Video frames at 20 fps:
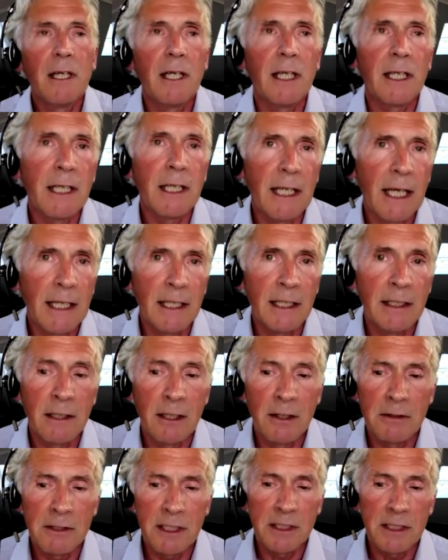in getting
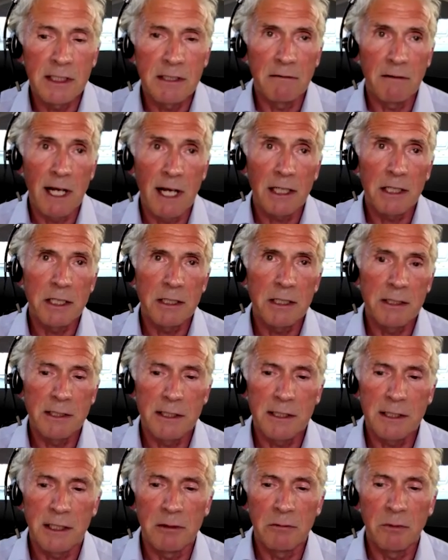those
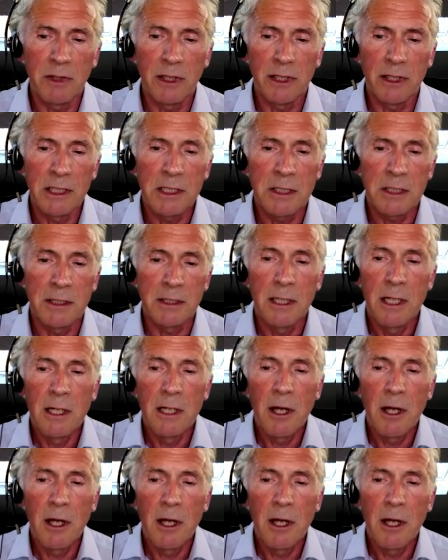interactions to completion.